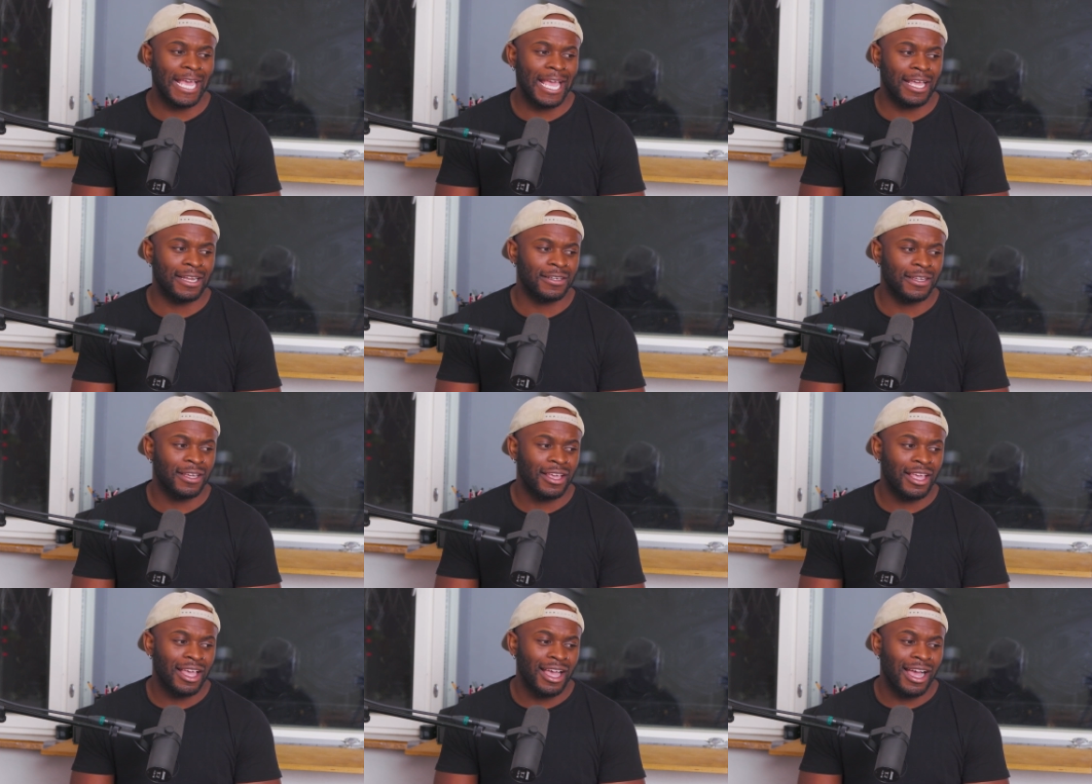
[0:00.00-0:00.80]
And
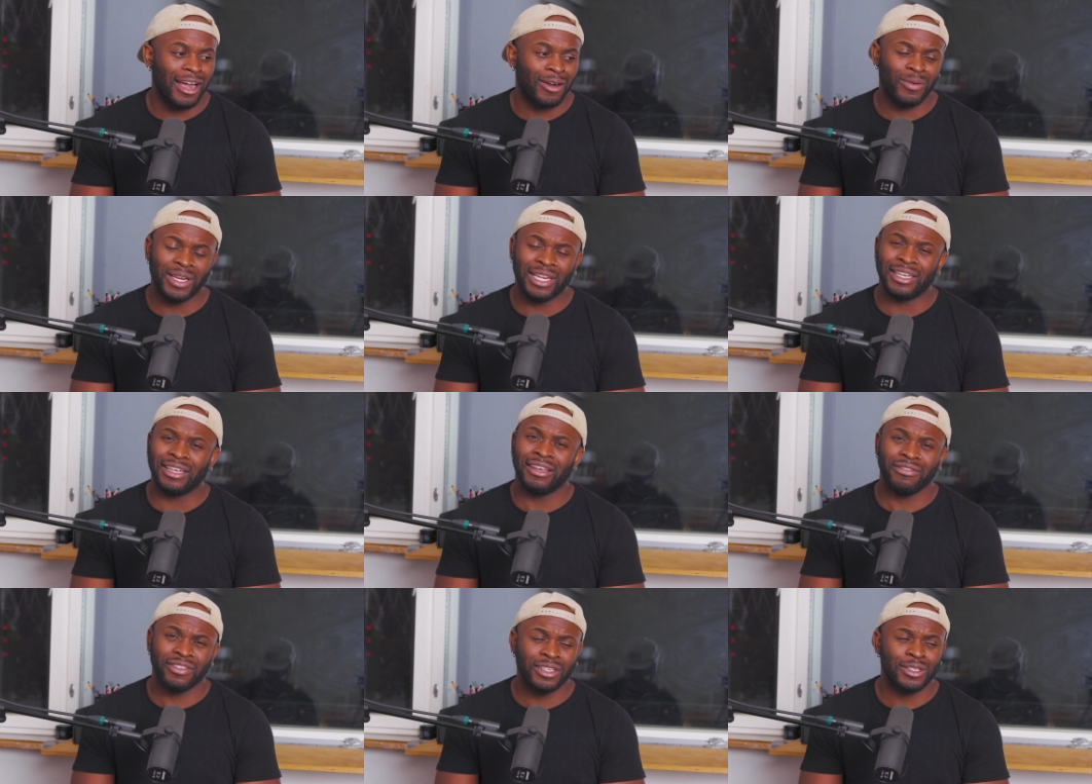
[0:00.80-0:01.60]
I really
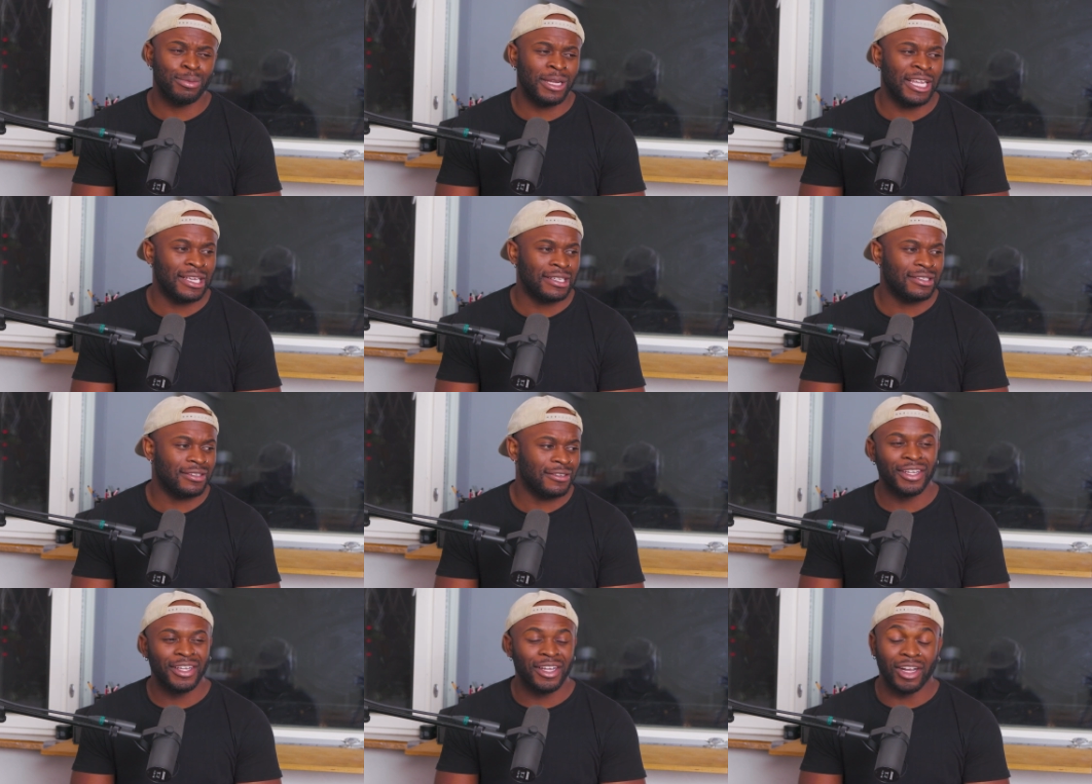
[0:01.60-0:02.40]
love this place.